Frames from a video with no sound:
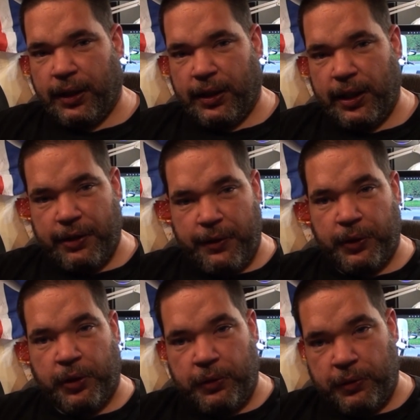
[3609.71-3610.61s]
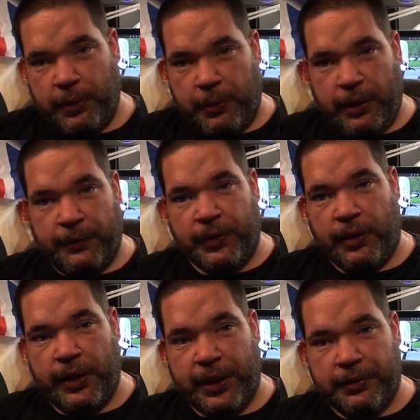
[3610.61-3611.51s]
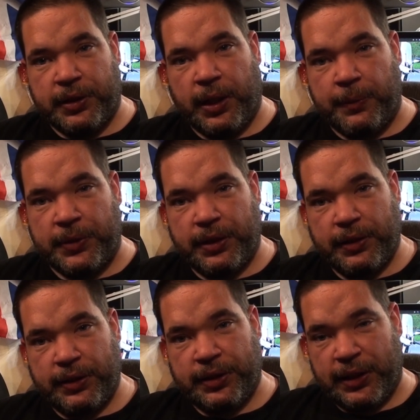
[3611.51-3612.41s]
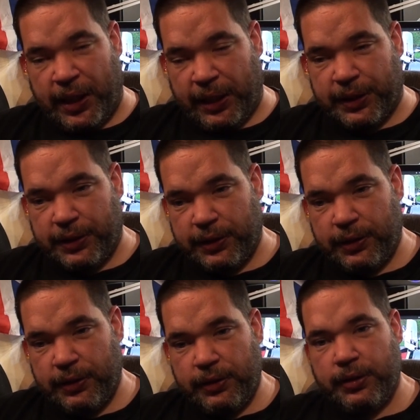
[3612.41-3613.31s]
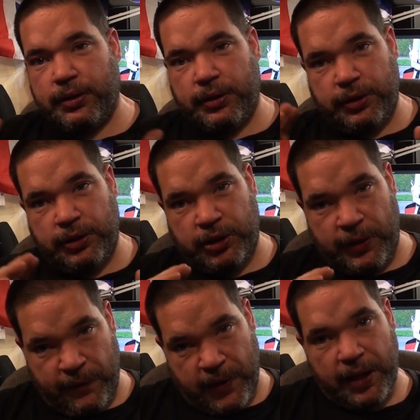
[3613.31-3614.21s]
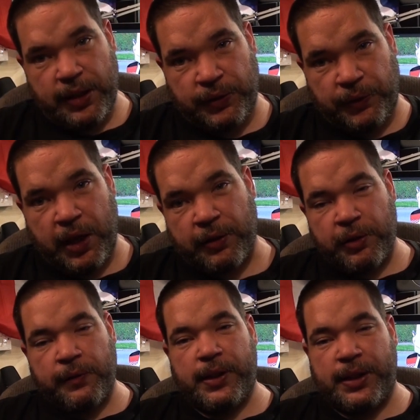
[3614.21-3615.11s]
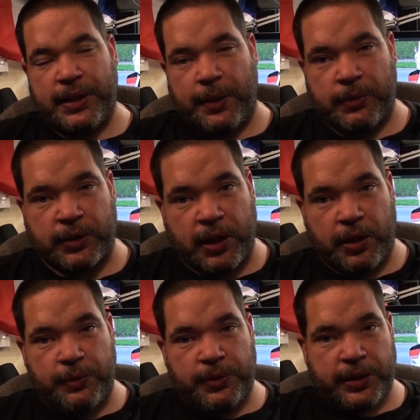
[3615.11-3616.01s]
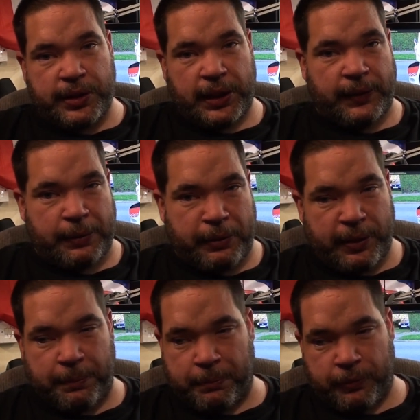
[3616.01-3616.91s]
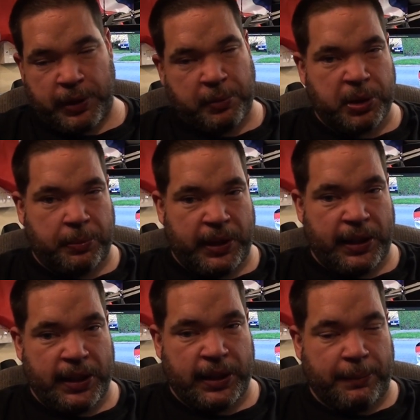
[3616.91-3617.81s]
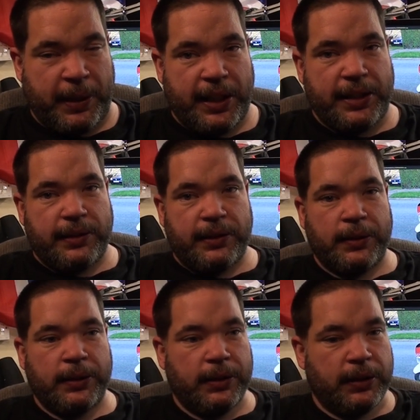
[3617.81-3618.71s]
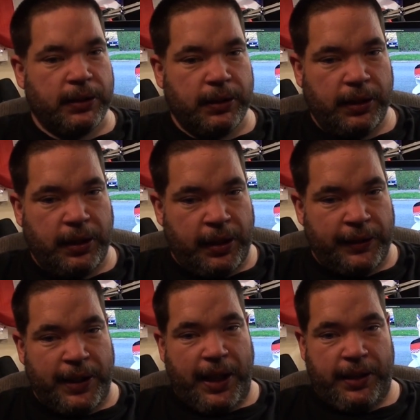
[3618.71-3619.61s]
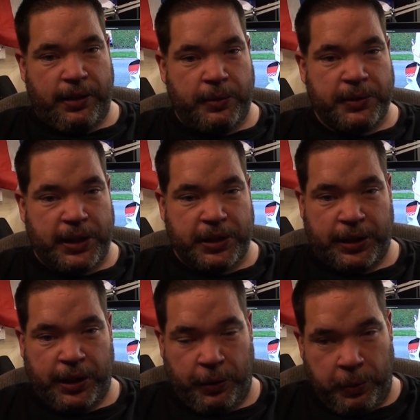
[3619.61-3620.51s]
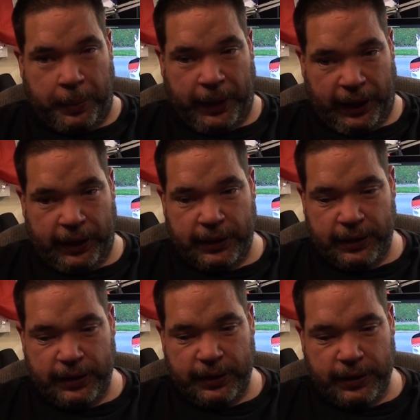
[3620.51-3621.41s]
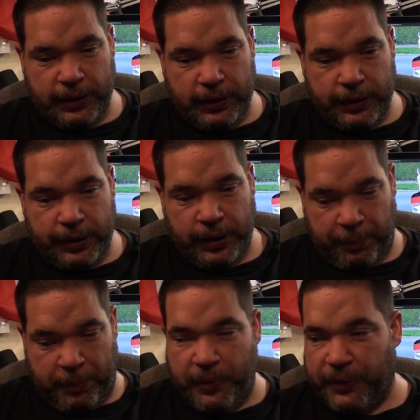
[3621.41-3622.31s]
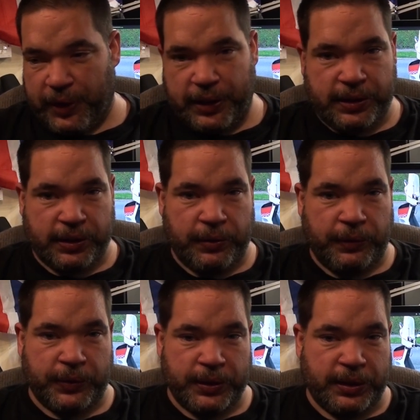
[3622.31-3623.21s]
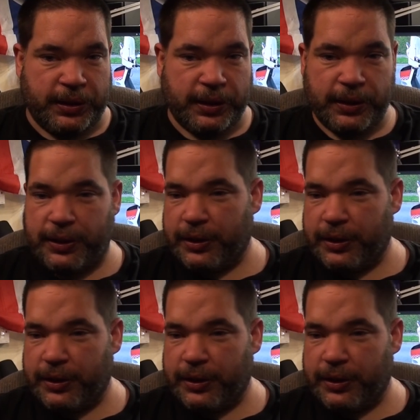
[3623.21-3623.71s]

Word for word: clear out the corner where I've got Lego tubs stacked, shove that as far over as that will go, so the TV will then pretty much be at the end of the bed. And then I was actually hoping that both these sofas